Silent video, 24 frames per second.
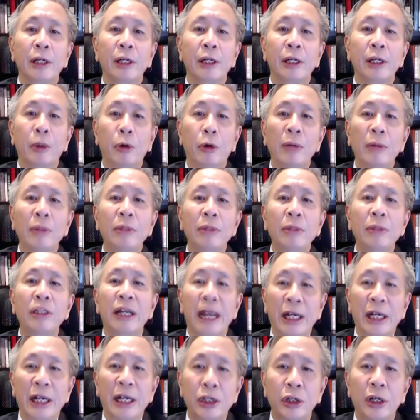The program is
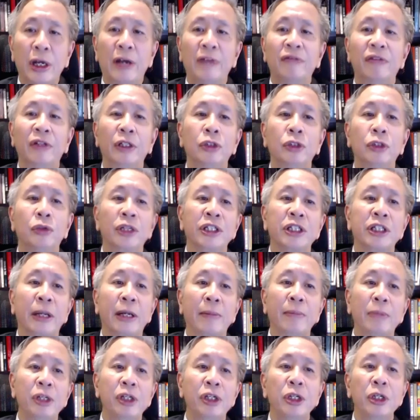a national effort to
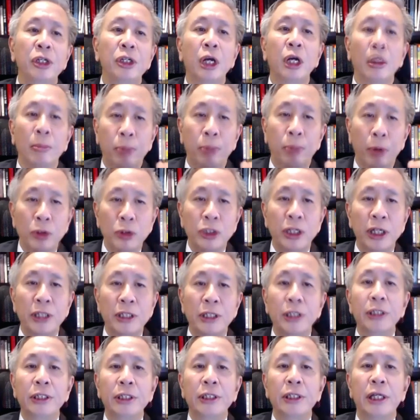establish
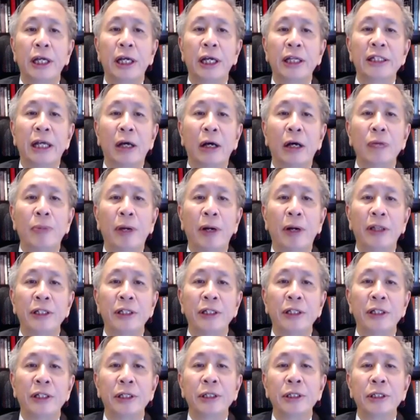processes and sound
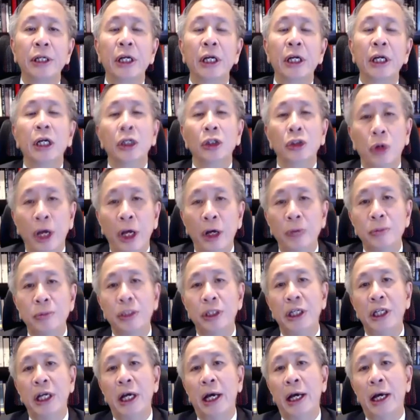practices to help
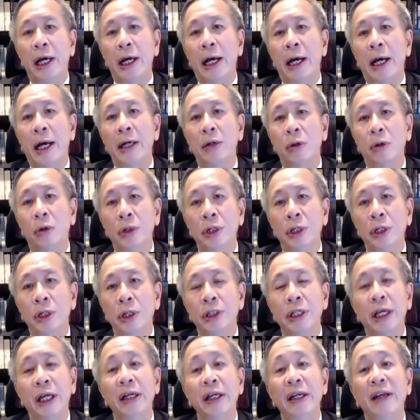CII
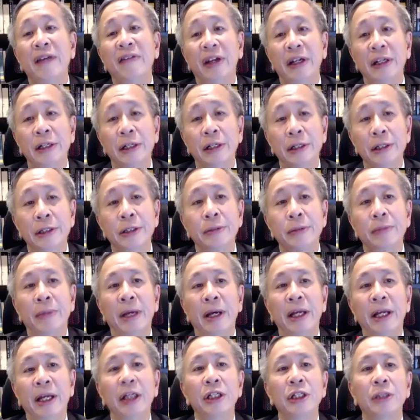owners and their vendors
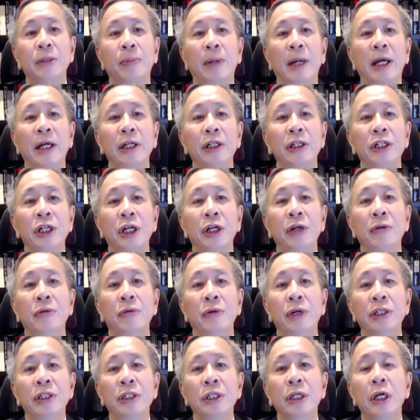manage supply chain
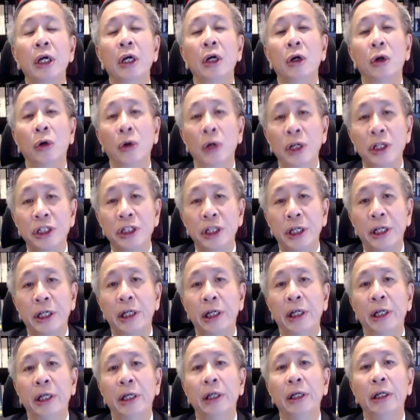risk
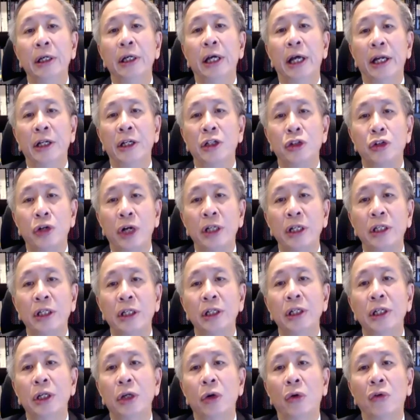holistically and
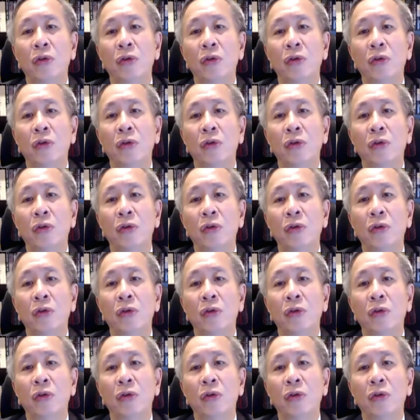strengthen the